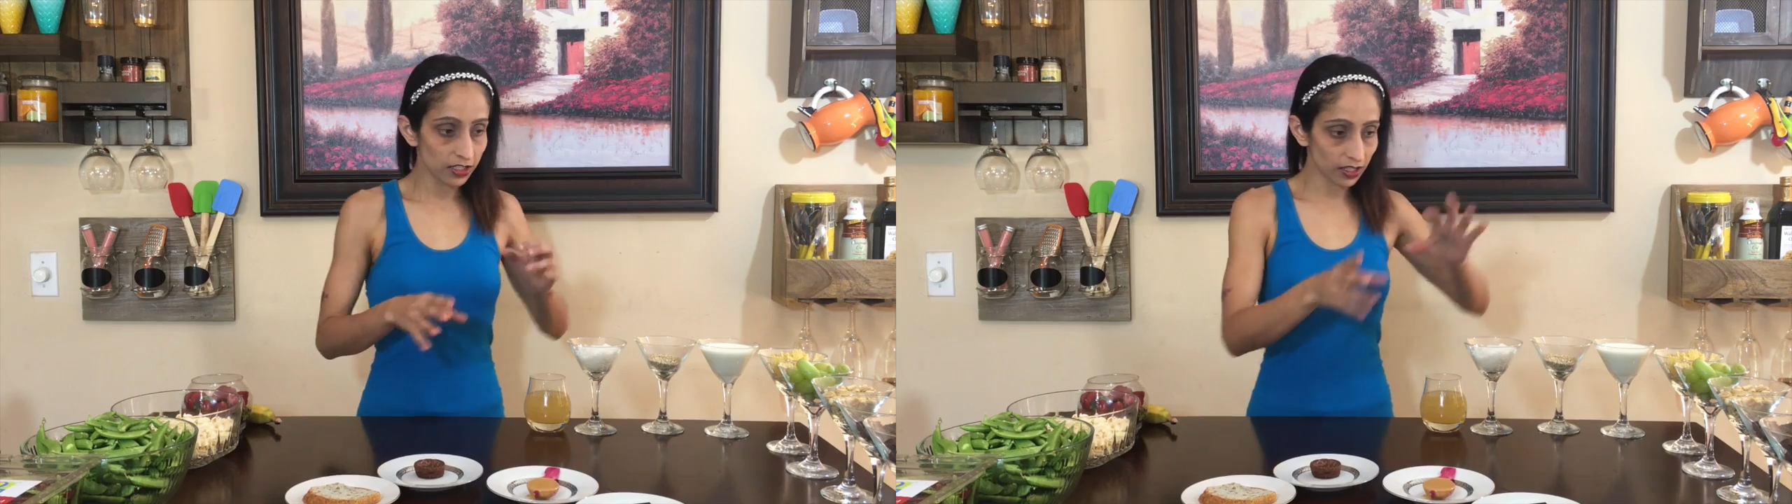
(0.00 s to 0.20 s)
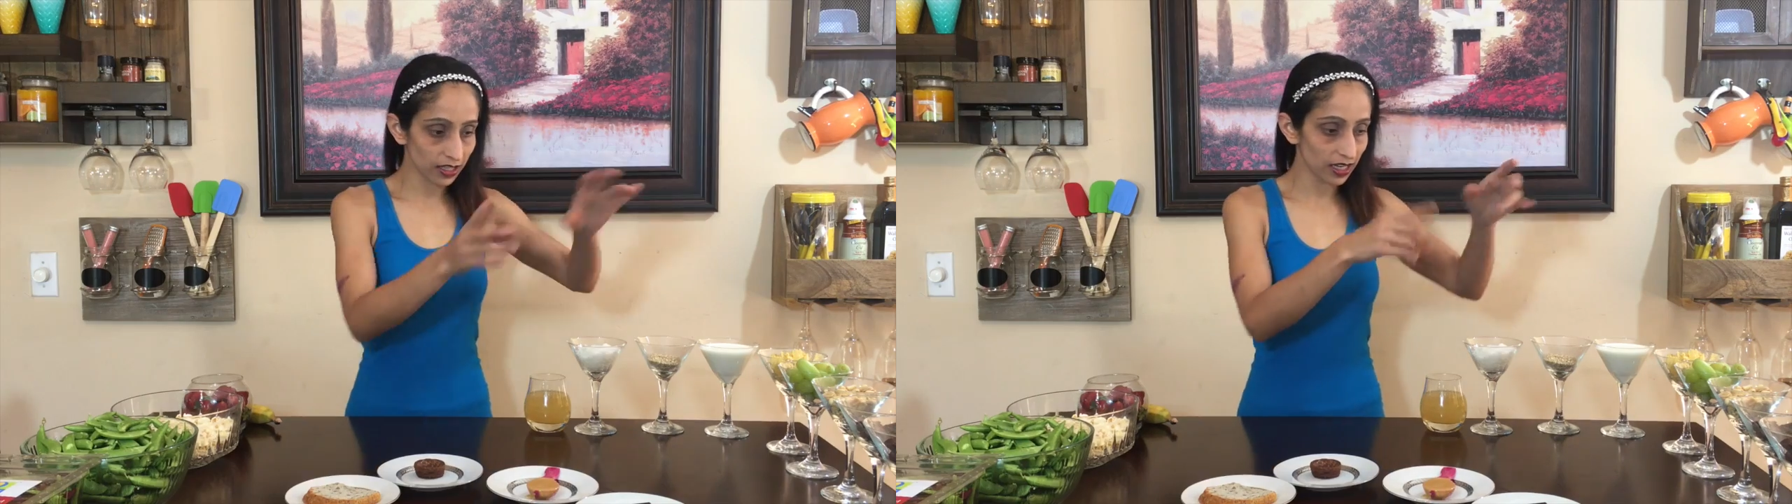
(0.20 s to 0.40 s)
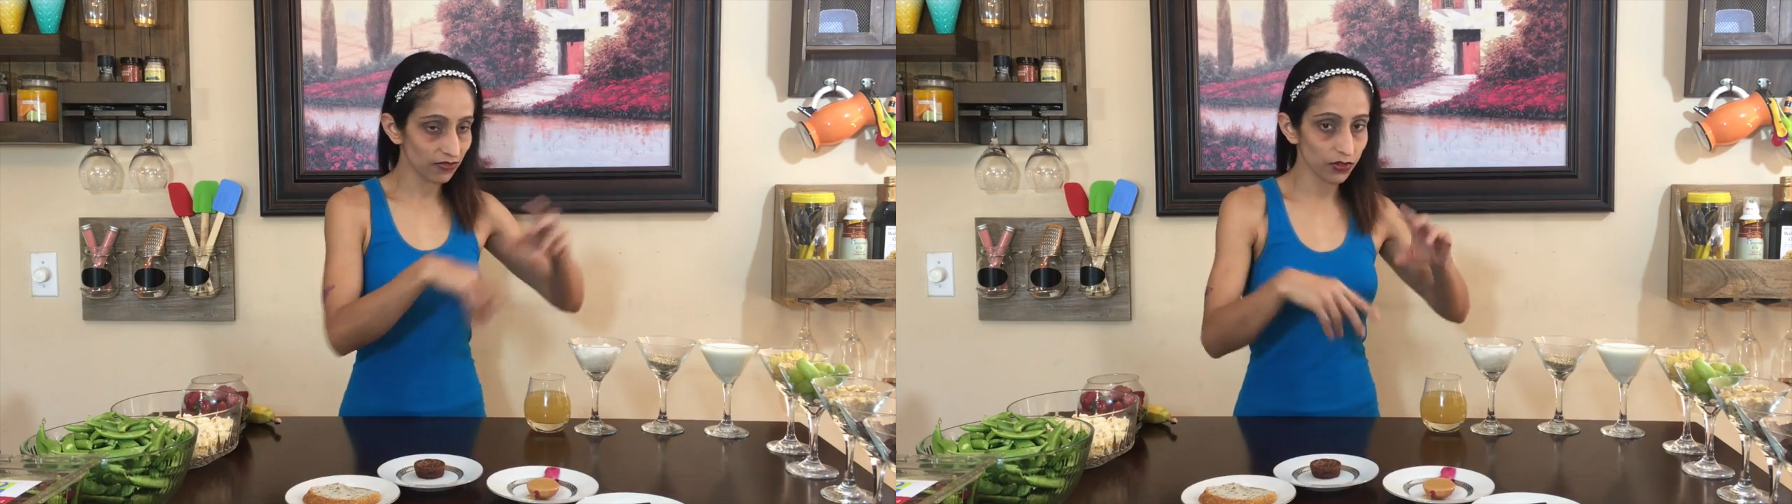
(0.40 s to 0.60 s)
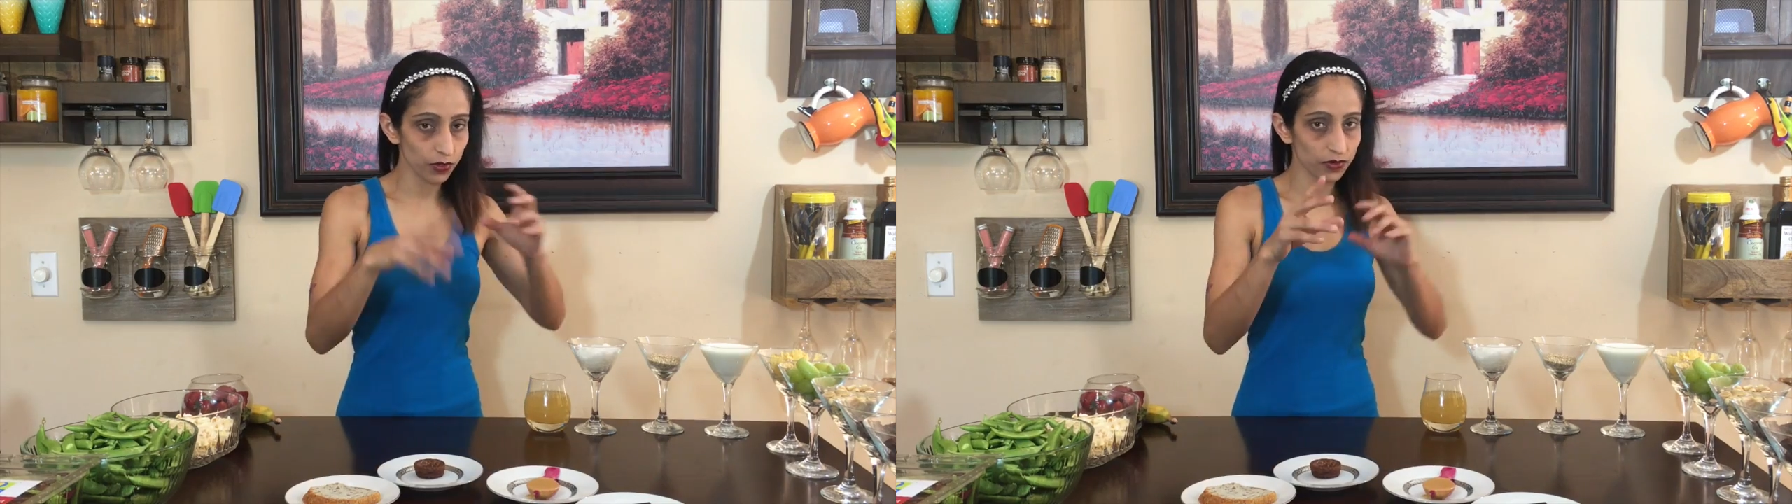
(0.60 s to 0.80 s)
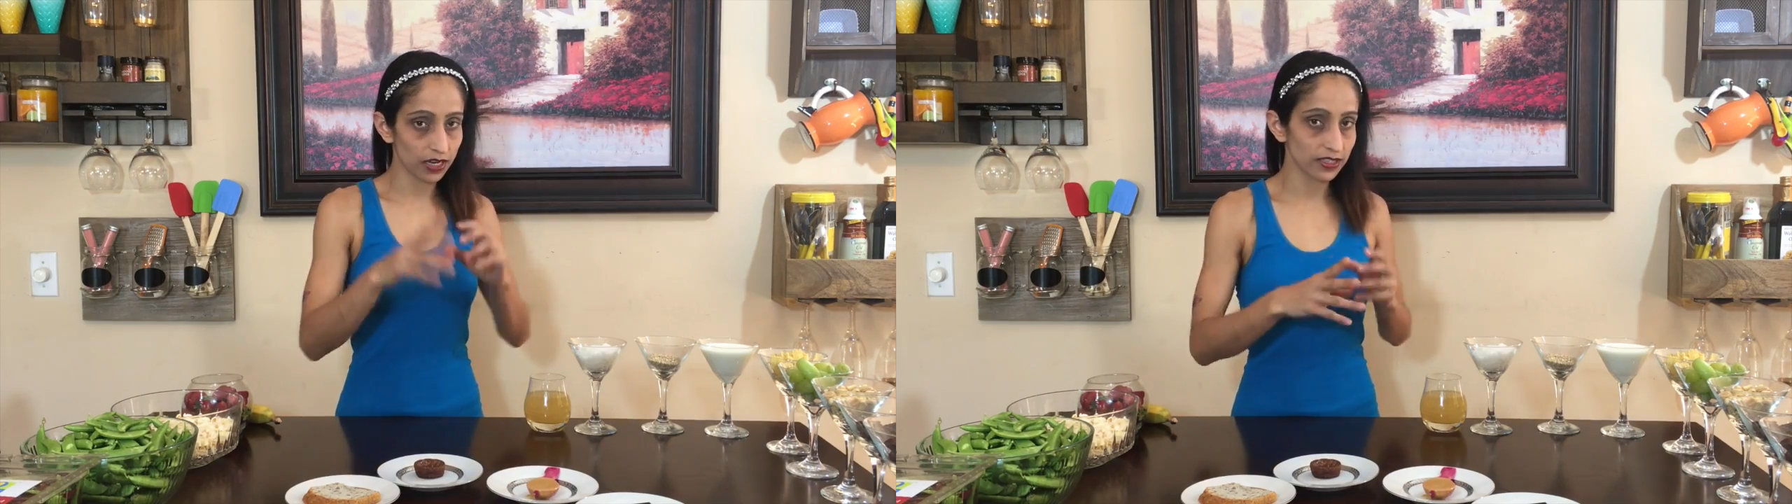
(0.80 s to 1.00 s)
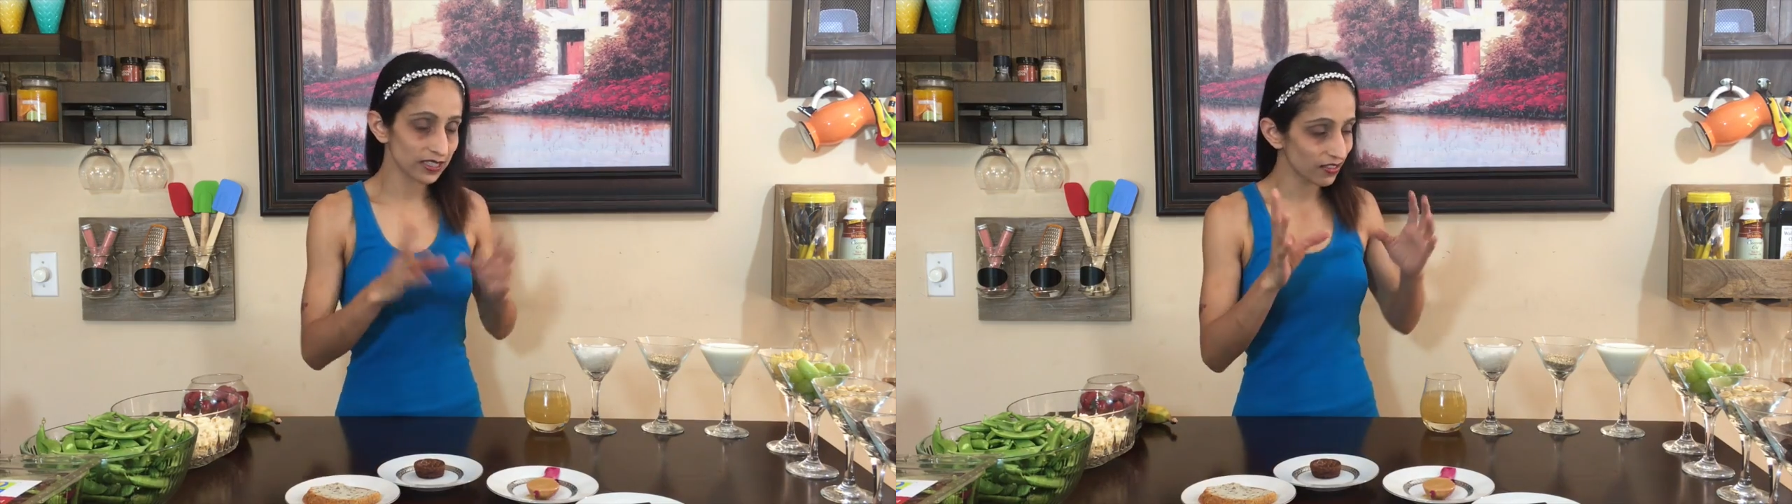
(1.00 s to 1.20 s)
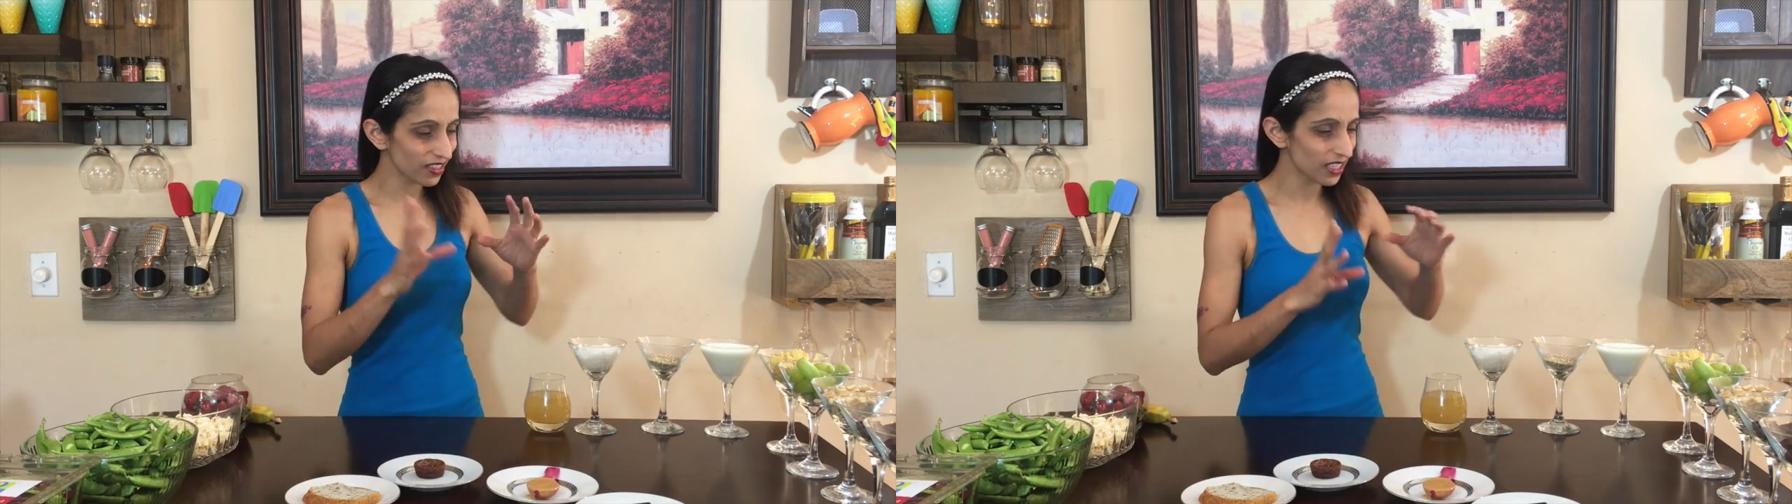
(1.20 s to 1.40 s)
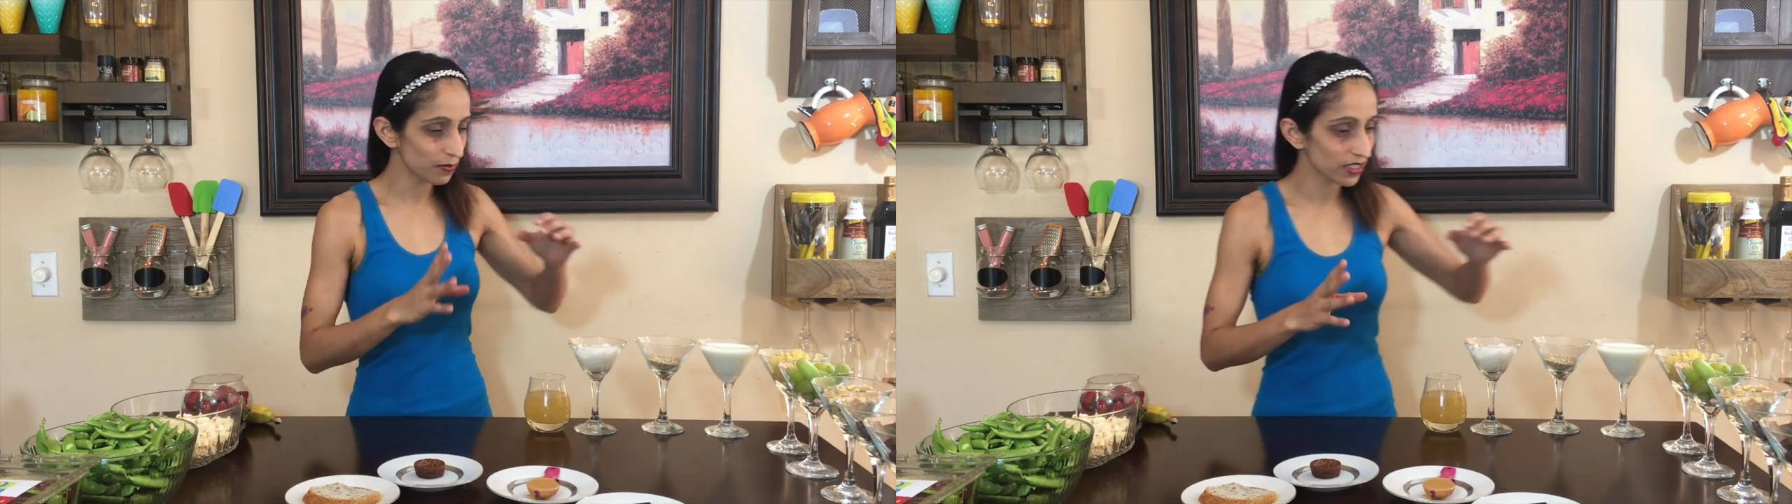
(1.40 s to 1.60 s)
So I'll kind of go around and
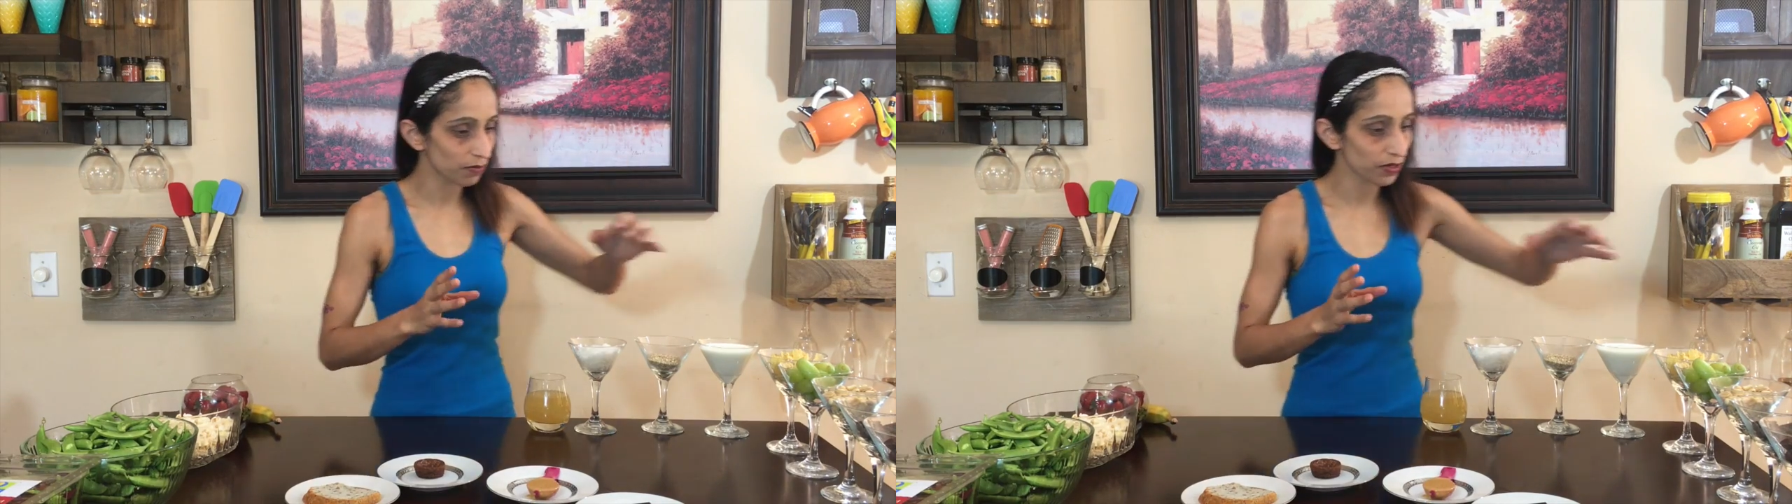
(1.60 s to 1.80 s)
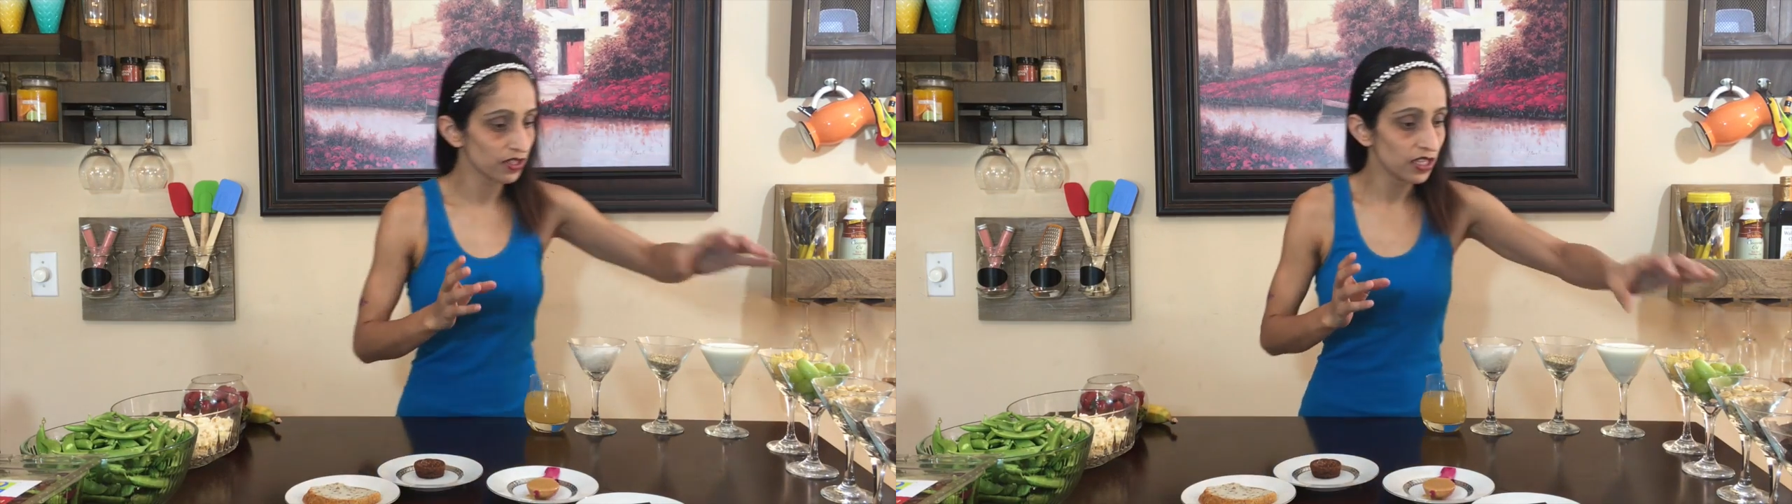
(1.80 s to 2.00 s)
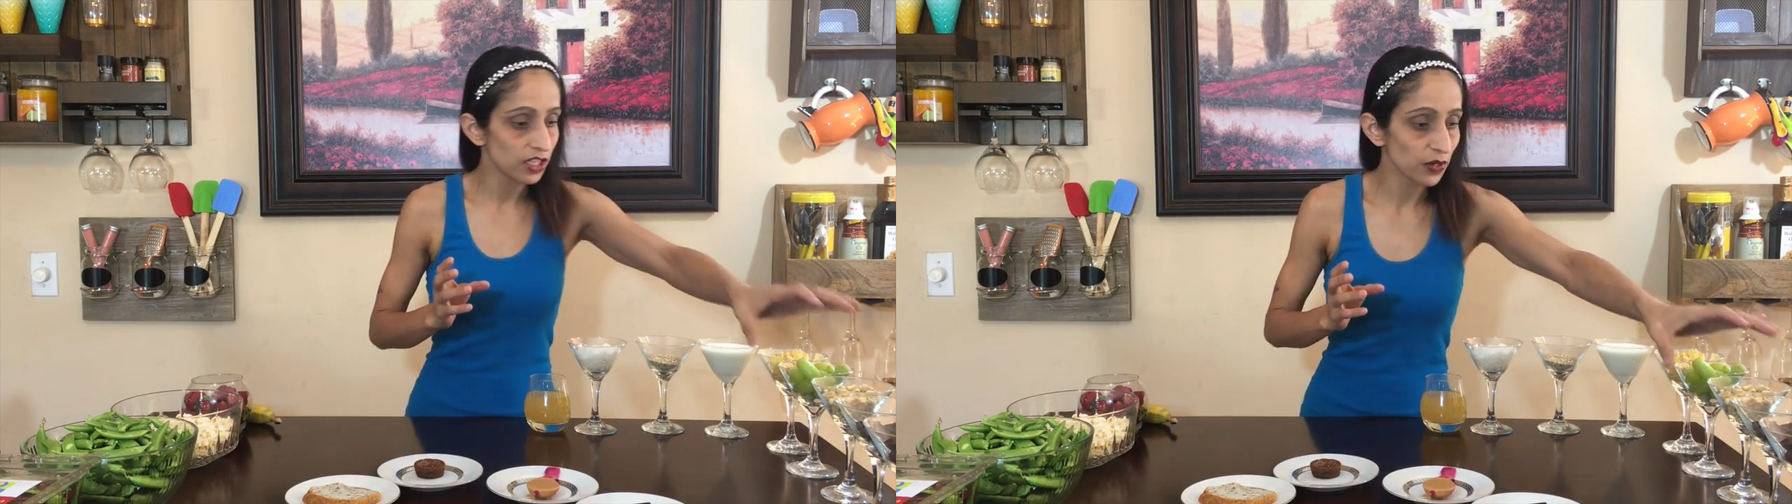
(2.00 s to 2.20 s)
try to keep it simple.